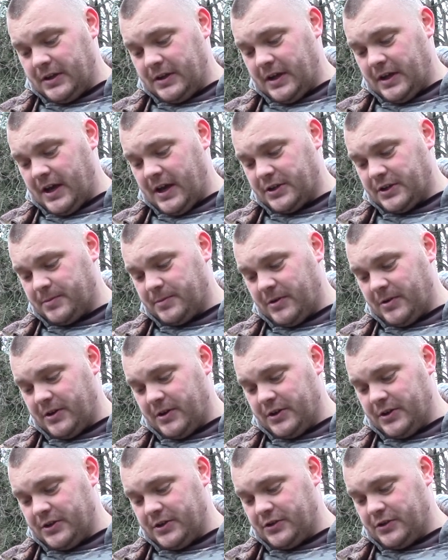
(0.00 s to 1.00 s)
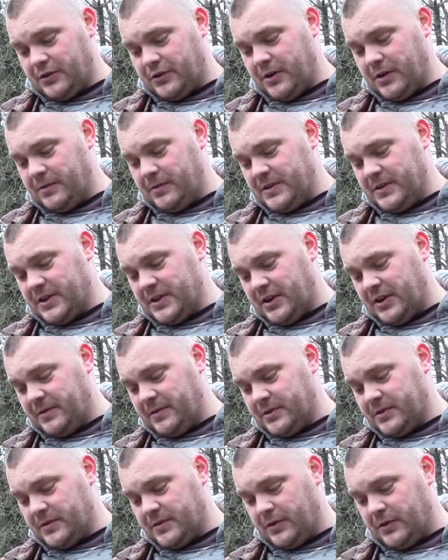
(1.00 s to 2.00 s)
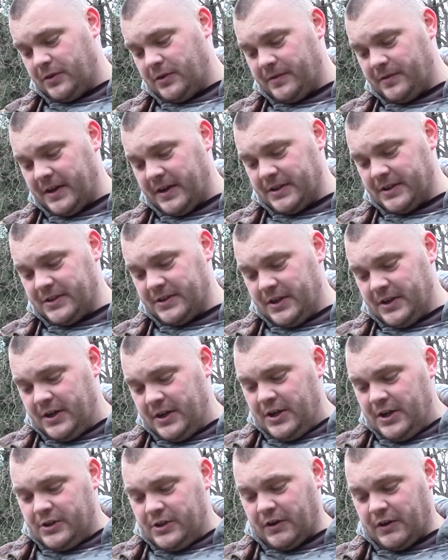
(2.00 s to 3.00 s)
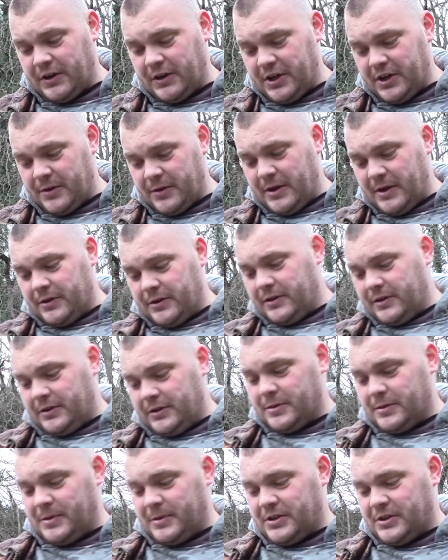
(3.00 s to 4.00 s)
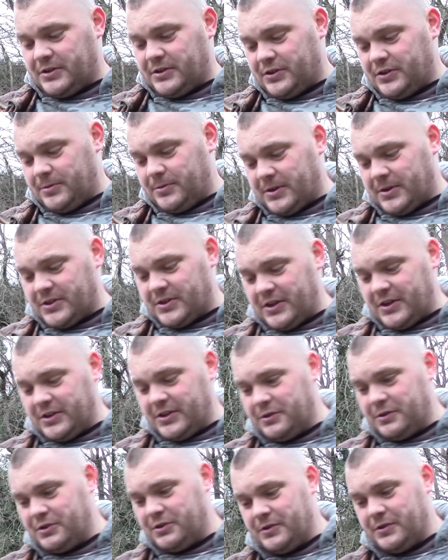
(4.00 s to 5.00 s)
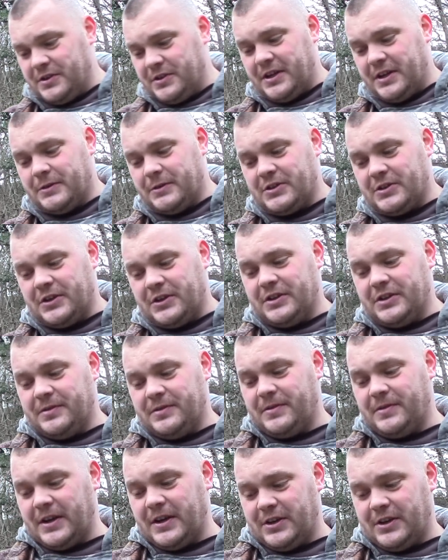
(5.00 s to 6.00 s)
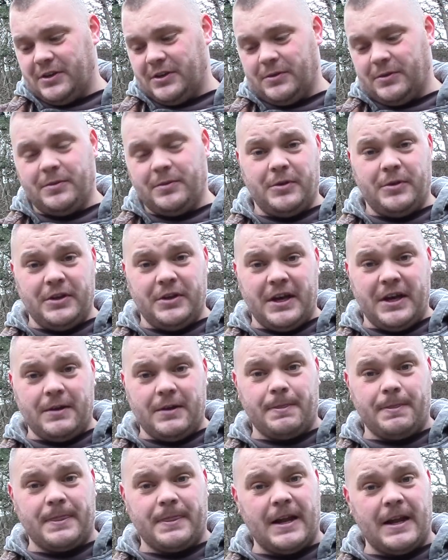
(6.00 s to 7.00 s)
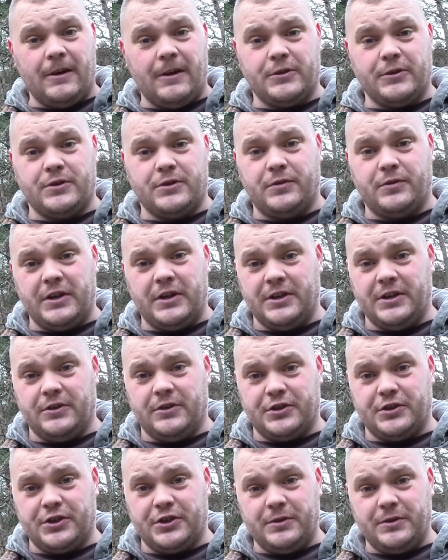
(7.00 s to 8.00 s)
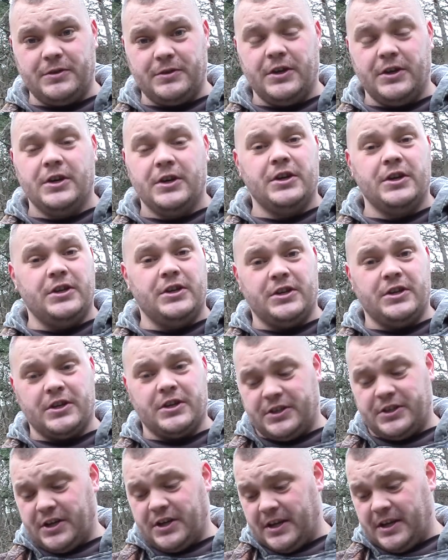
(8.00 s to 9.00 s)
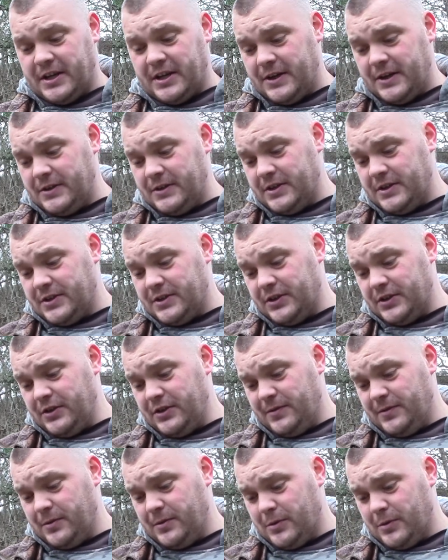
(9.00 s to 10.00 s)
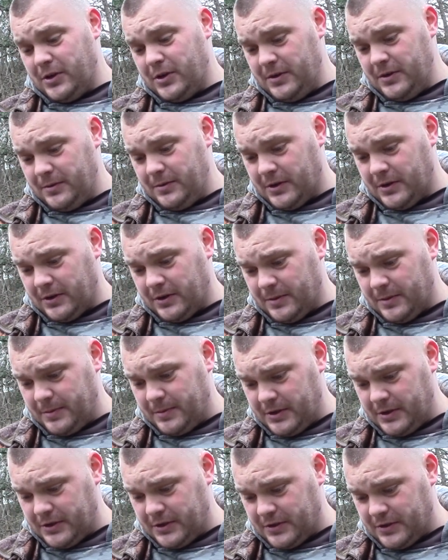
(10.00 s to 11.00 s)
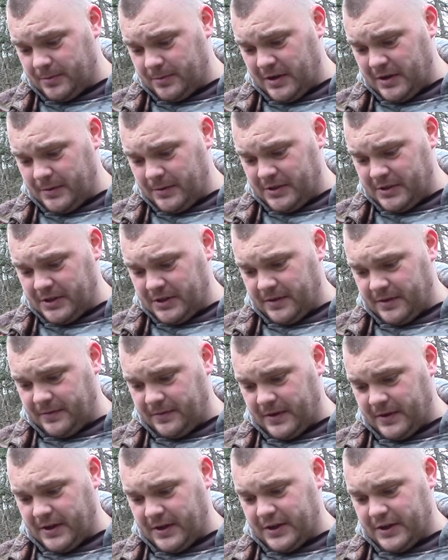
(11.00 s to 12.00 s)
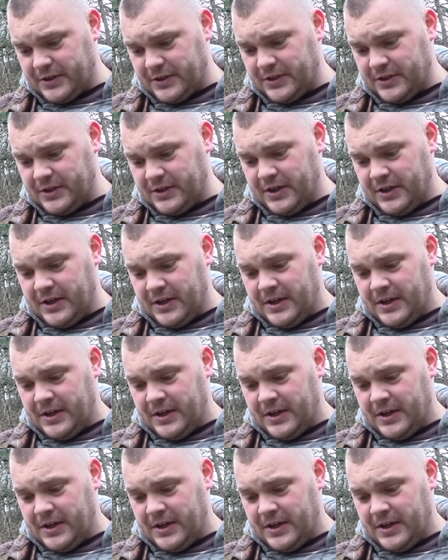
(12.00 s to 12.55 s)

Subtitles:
Cash prize, trophies on offers for all events. Strictly no alcohol to be consumed on site, no shooting outside the venue. But yeah, that looks a really good shoot. You got to check it out. There's another one, and I've got the picture somewhere, which is the first